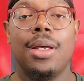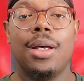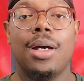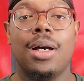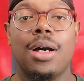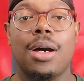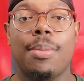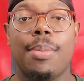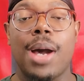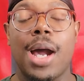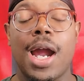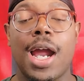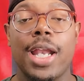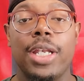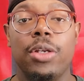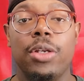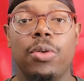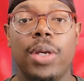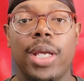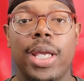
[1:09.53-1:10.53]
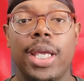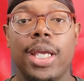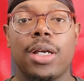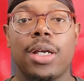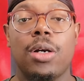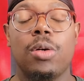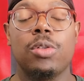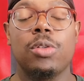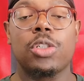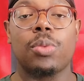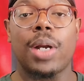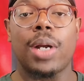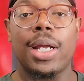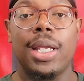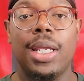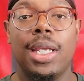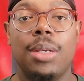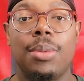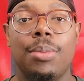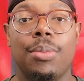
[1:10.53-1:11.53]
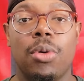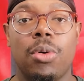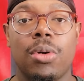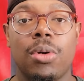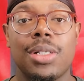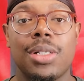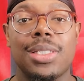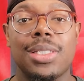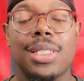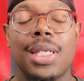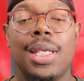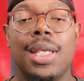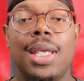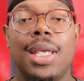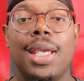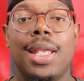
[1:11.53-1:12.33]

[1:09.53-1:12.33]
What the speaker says: by our new head coach, Raheem Morris.